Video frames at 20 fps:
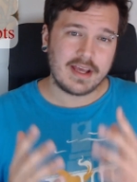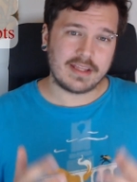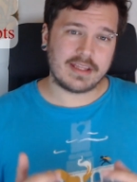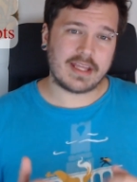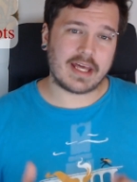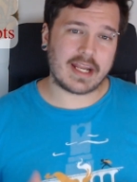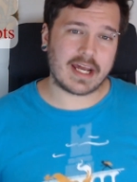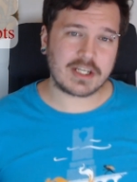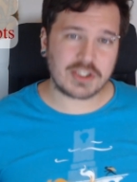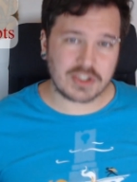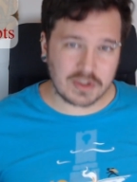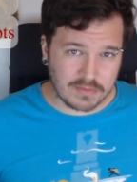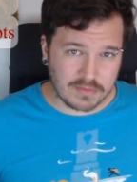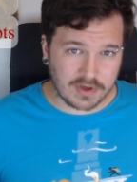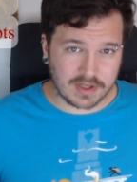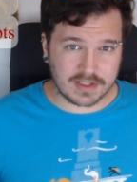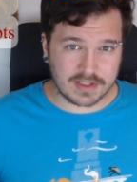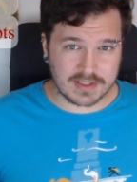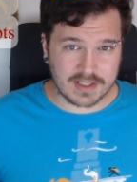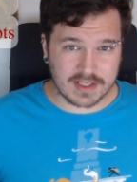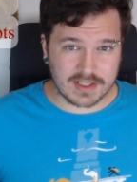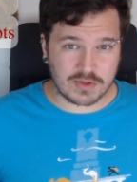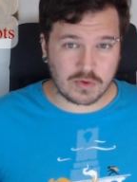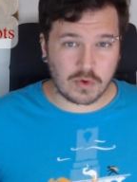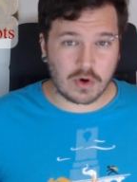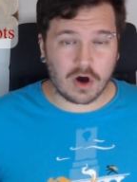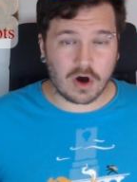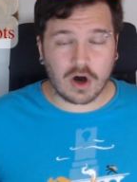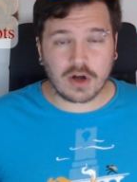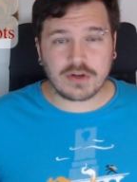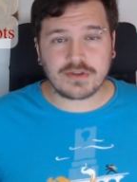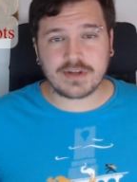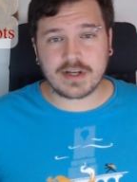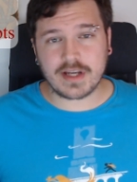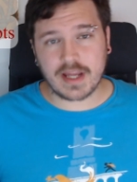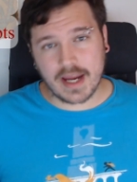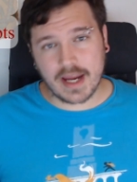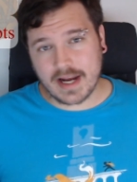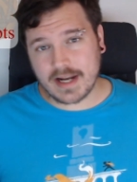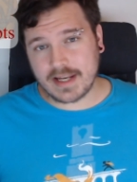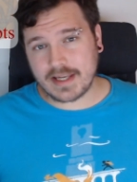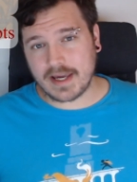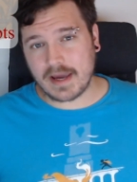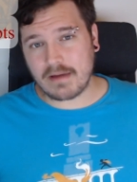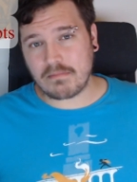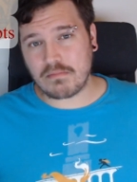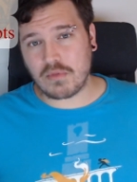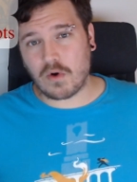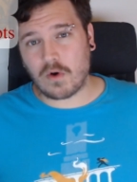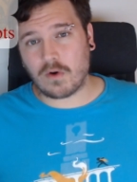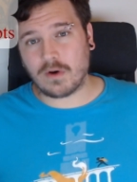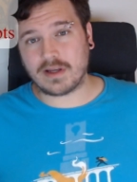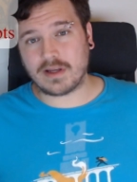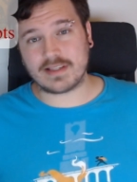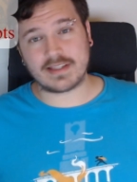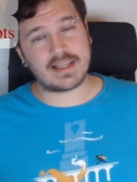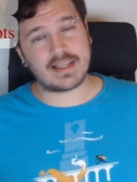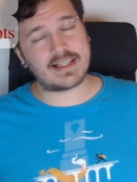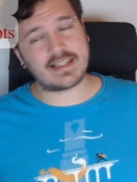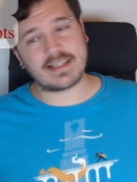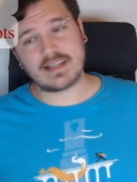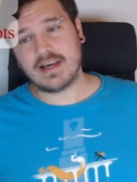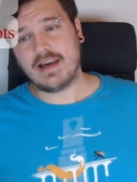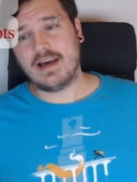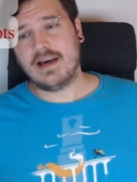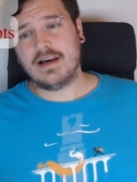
that actually brings us to one hundred eighty-eight points. That's